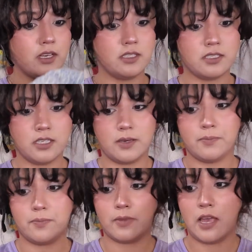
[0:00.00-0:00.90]
Let's see,
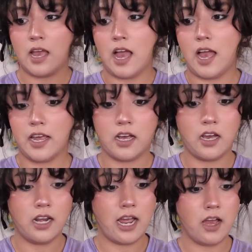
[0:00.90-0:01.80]
I
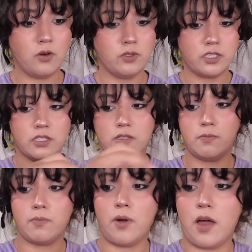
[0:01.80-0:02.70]
cut out the
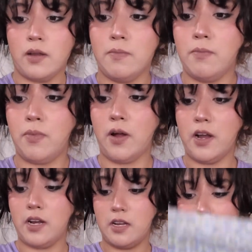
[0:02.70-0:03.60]
bottom part.